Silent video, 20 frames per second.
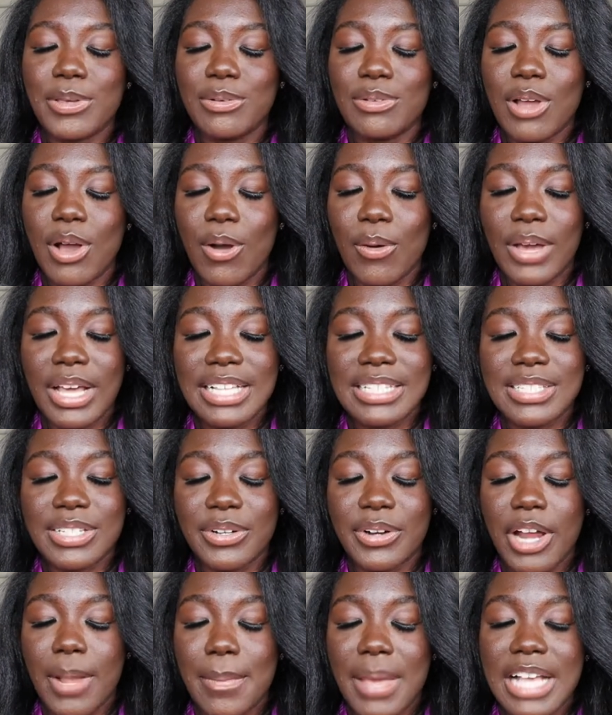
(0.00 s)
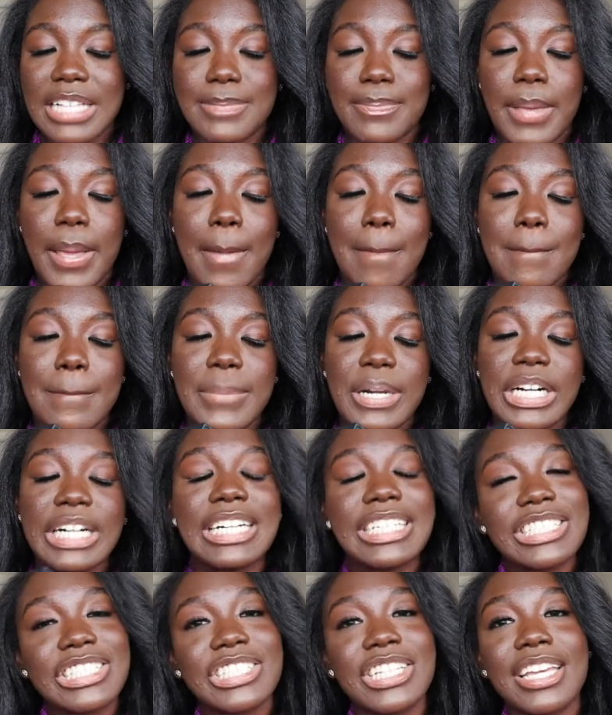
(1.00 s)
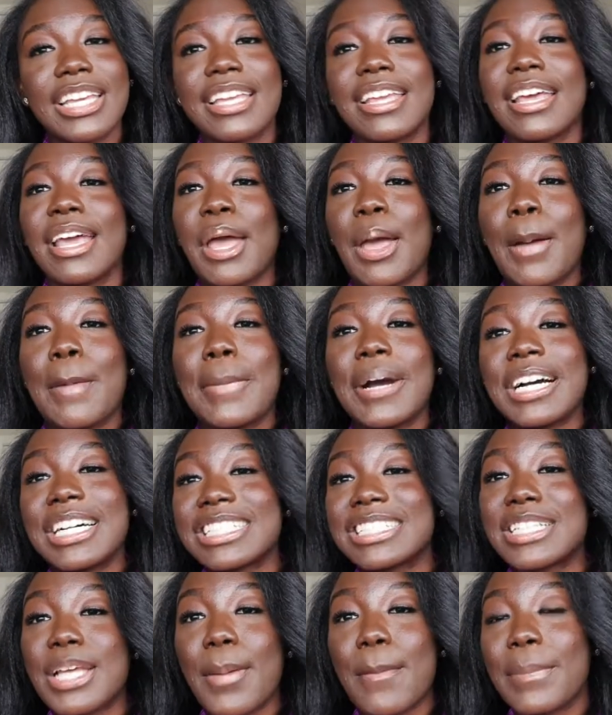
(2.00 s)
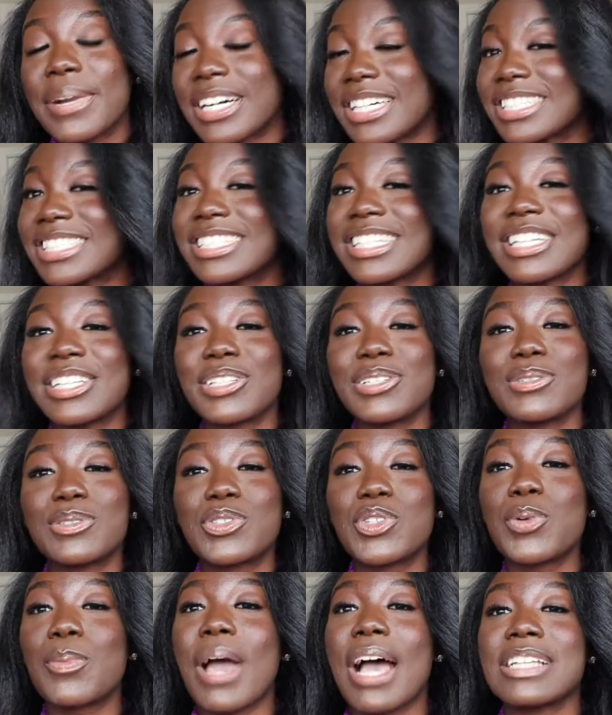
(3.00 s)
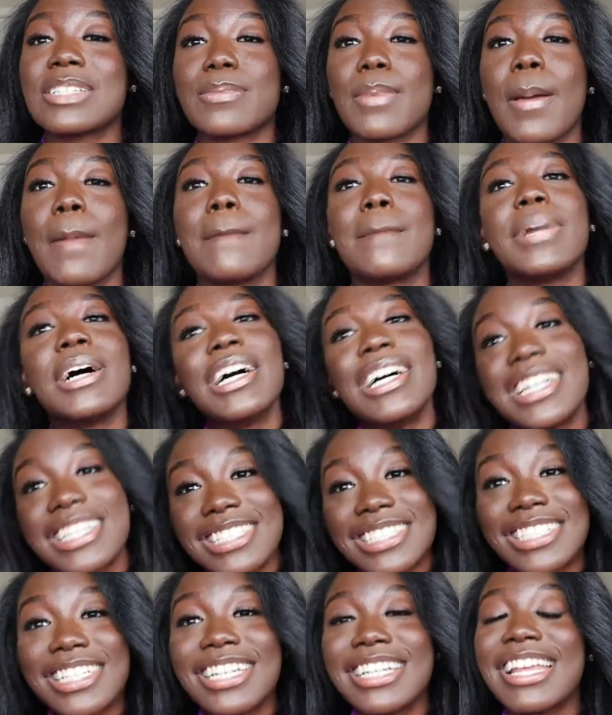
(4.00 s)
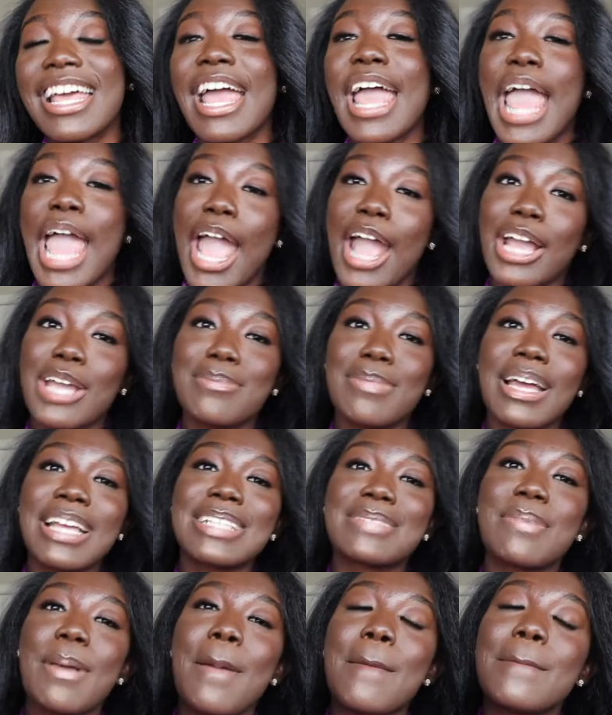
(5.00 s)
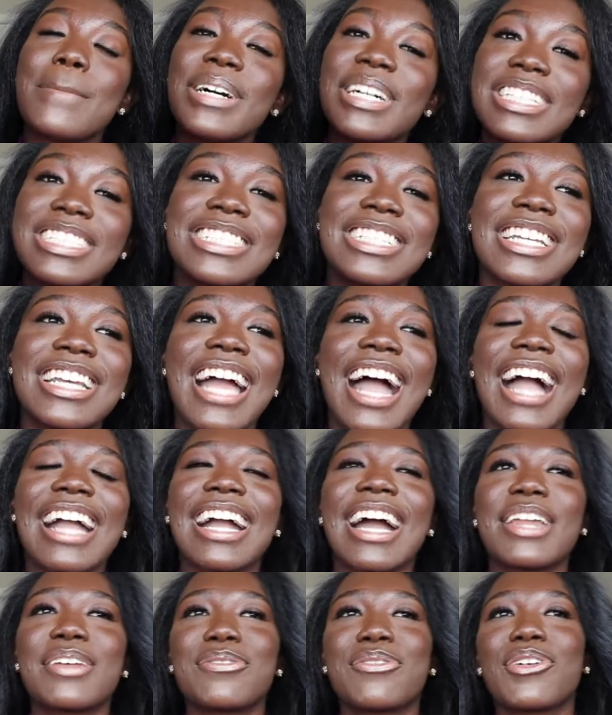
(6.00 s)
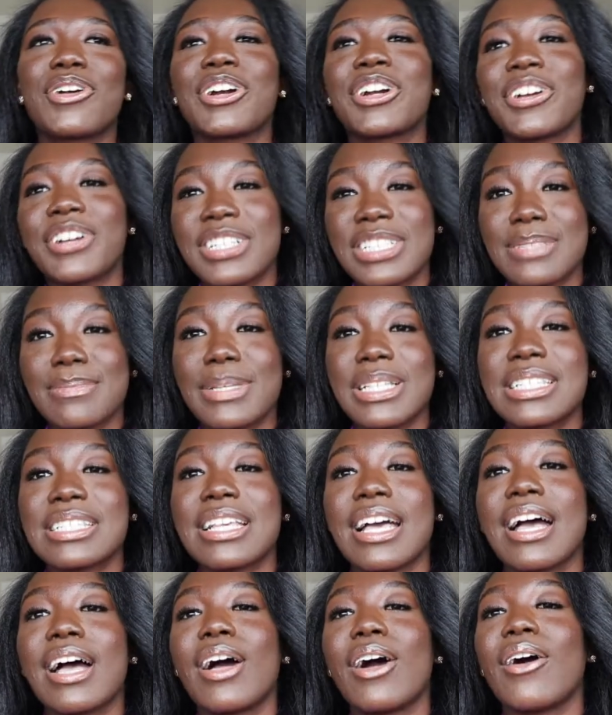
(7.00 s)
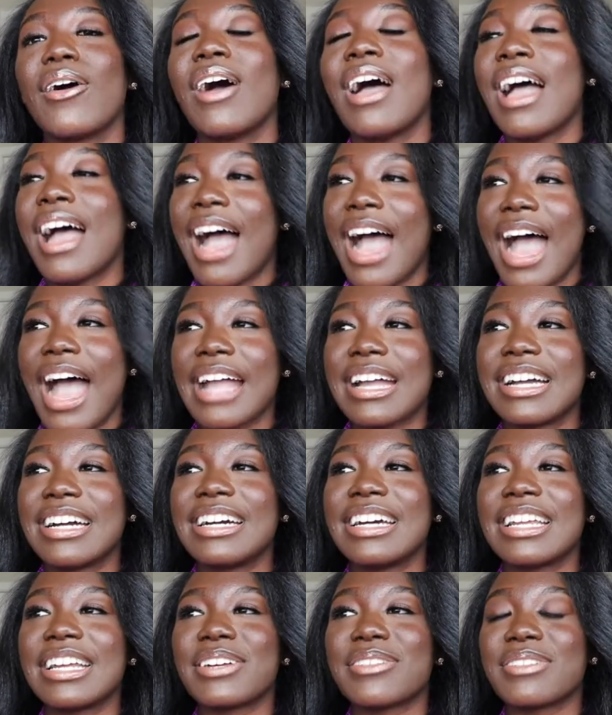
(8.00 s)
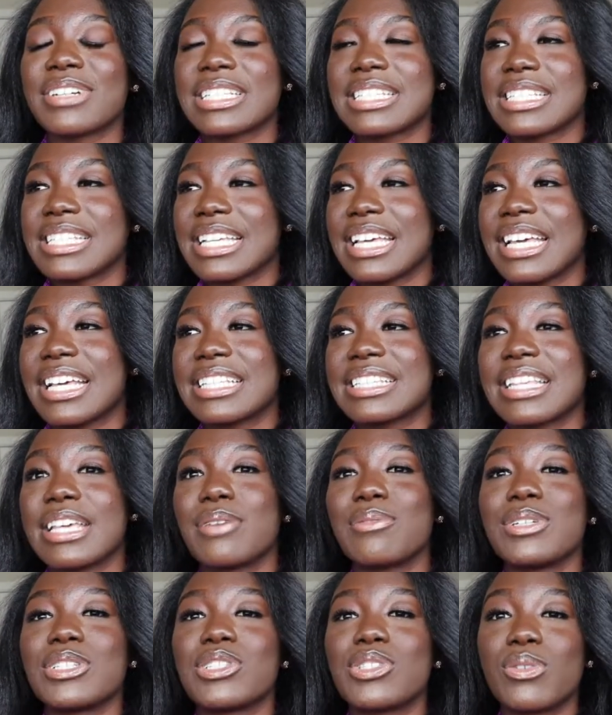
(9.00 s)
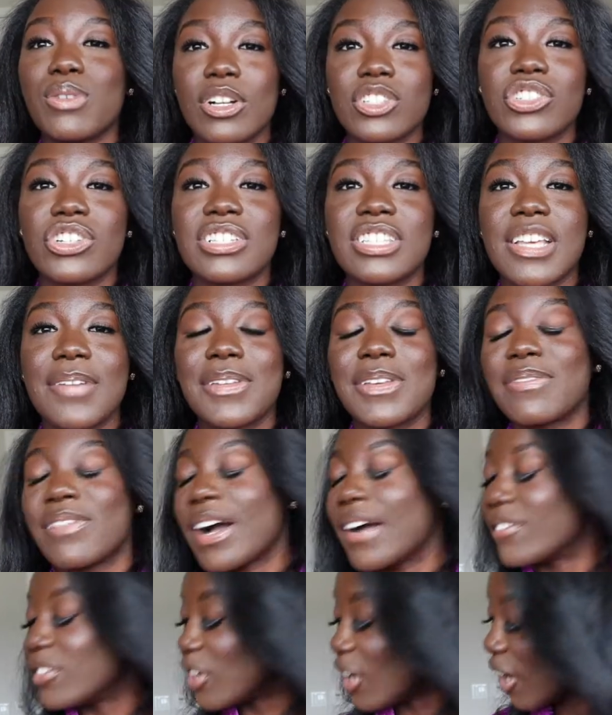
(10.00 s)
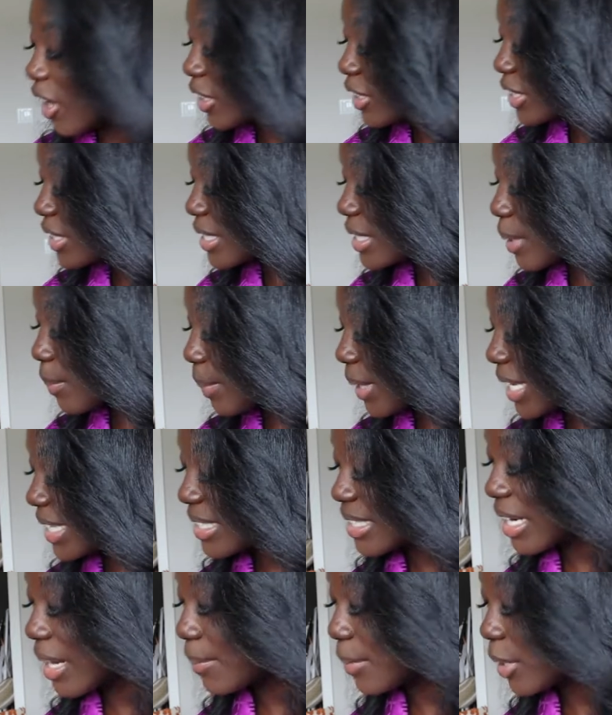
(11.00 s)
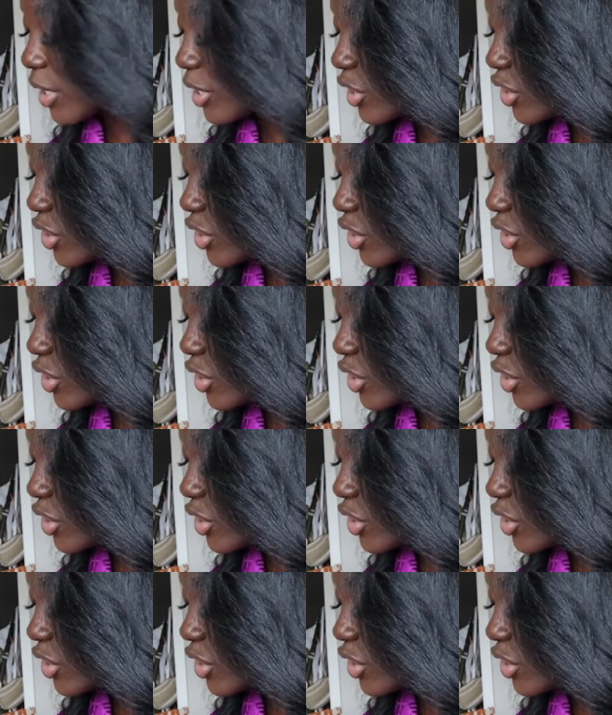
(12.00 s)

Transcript: you know, Instagram has been pushing pushing, pushing. YouTube has been pushing. Everybody's been pushing. I got it for a Christmas sale. I couldn't resist. It was $275. The piece that I'm gonna